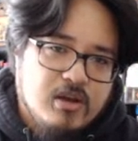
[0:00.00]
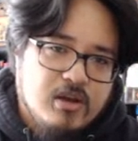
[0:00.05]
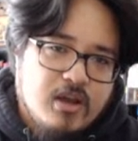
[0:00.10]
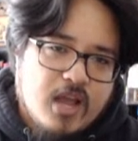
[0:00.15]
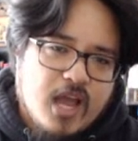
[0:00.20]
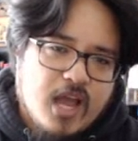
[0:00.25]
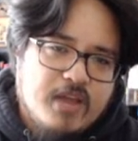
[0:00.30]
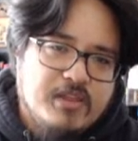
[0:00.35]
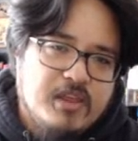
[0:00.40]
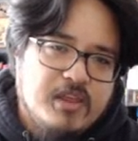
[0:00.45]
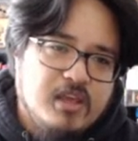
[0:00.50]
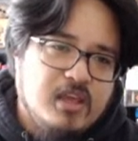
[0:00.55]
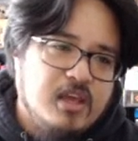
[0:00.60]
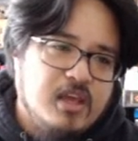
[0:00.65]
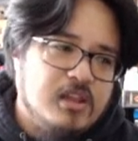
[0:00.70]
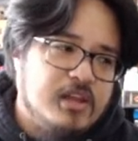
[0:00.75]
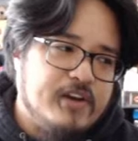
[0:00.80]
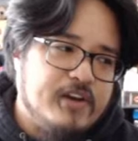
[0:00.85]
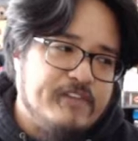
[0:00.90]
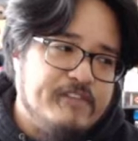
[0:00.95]
and they get
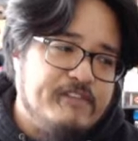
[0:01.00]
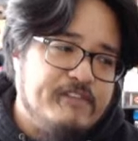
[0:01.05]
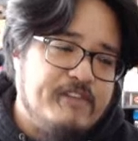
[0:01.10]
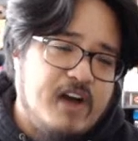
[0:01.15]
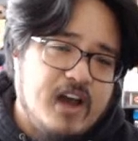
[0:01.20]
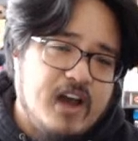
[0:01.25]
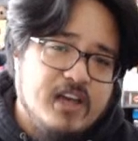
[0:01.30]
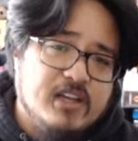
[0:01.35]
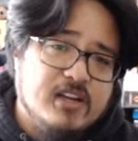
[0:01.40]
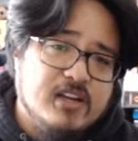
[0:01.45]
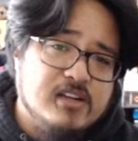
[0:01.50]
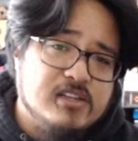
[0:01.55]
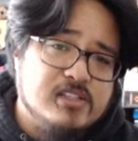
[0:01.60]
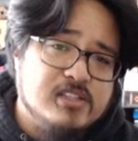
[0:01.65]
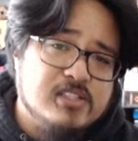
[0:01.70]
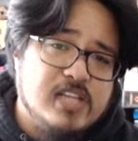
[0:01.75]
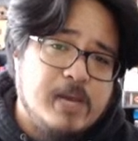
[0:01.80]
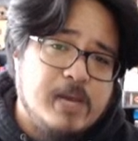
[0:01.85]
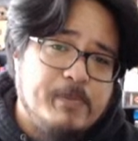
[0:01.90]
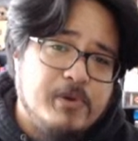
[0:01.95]
a fine and a
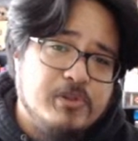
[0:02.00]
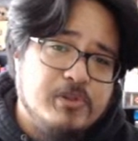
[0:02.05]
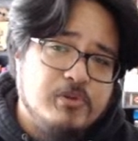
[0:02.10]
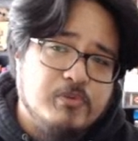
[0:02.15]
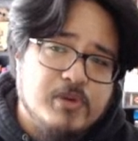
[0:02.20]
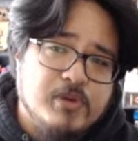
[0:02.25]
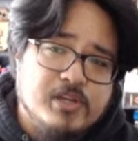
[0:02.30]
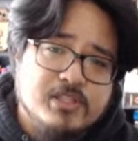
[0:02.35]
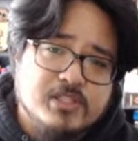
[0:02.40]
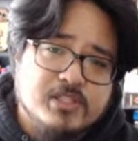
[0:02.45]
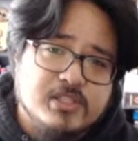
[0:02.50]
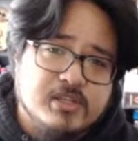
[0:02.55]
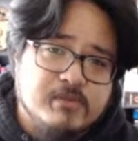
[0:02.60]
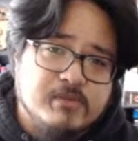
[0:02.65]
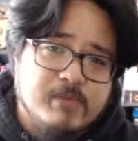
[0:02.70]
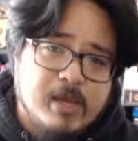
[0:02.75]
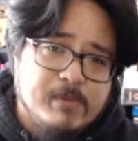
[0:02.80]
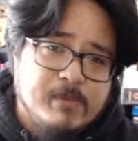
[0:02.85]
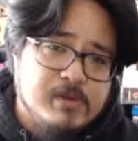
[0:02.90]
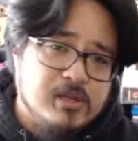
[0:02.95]
slap on the wrist and
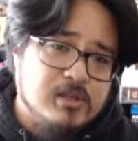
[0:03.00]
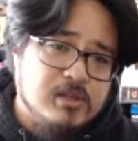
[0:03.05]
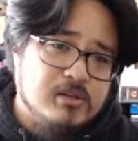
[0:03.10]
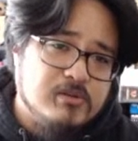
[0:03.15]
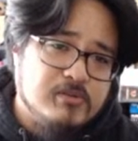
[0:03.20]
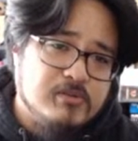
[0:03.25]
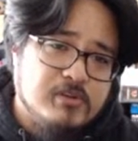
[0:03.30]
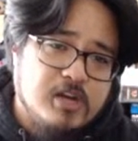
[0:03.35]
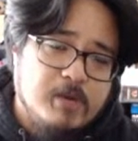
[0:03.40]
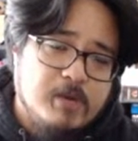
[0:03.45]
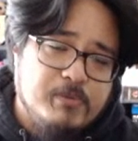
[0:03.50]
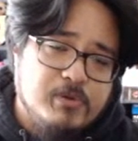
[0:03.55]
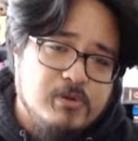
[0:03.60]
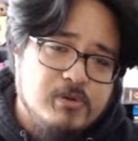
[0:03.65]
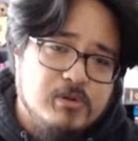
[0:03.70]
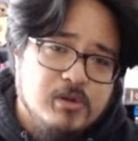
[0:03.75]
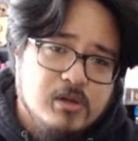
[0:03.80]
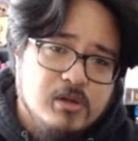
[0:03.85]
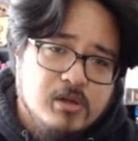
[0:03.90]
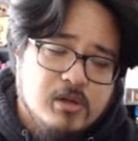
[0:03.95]
maybe a couple
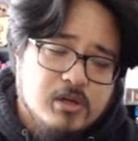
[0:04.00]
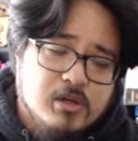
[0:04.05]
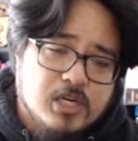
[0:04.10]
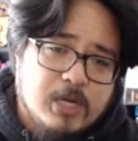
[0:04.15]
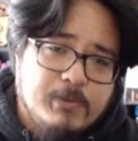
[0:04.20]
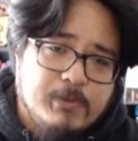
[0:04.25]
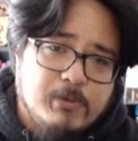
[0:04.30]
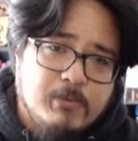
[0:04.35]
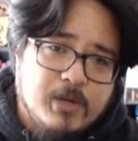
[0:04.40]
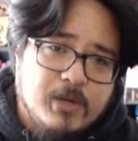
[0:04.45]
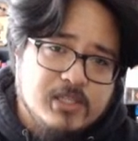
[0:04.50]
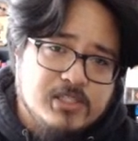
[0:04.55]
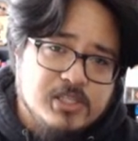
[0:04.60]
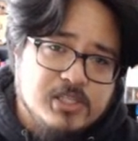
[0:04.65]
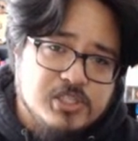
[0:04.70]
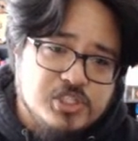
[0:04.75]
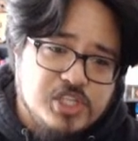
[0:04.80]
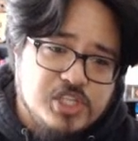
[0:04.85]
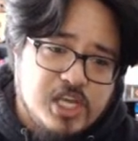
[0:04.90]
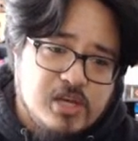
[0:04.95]
months
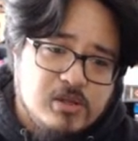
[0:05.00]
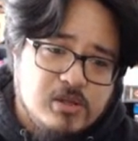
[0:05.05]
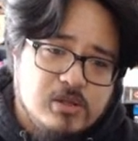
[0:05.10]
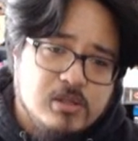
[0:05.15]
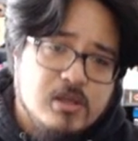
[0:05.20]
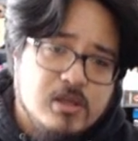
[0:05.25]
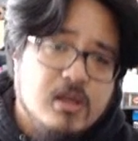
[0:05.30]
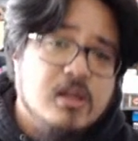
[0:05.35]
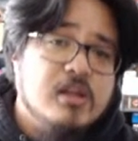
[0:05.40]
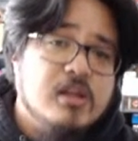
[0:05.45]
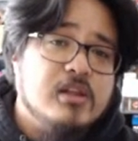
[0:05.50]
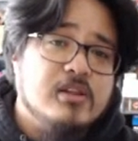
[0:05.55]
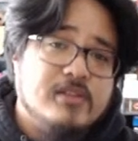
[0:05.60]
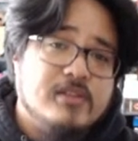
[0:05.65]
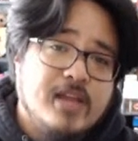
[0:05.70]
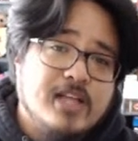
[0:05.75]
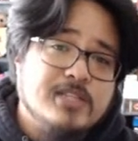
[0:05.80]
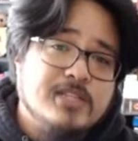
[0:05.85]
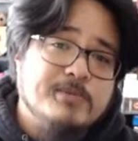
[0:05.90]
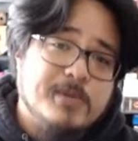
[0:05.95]
in jail.
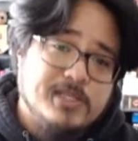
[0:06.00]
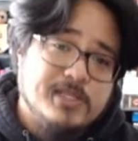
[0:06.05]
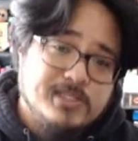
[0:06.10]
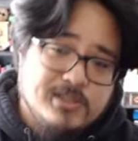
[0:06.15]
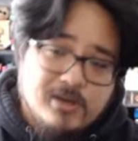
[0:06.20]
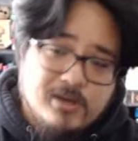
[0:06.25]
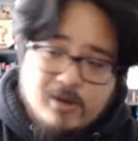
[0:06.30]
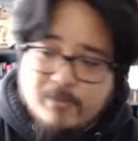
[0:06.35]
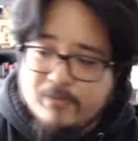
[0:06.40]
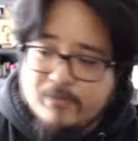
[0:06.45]
That's messed up,